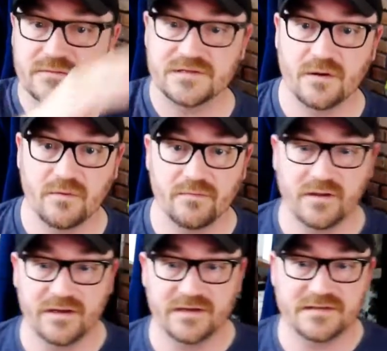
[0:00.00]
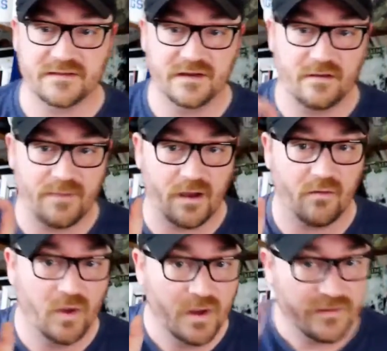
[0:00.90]
So we really need to think about
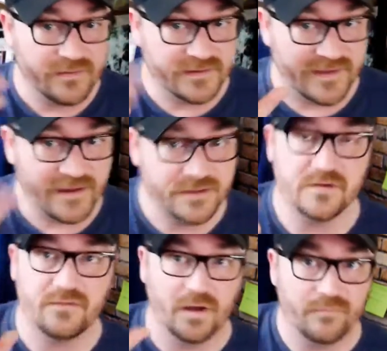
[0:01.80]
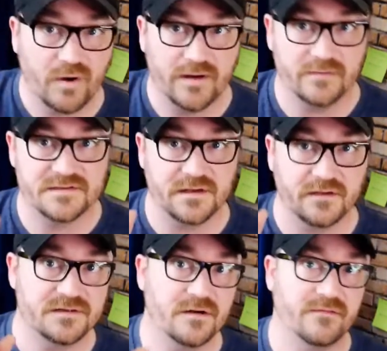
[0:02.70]
the danger of unbridled self
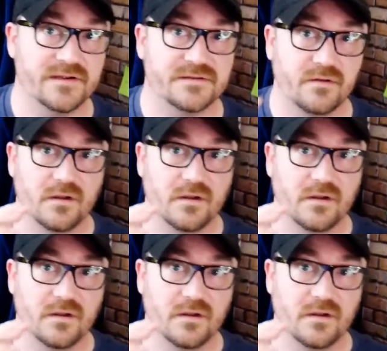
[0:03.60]
service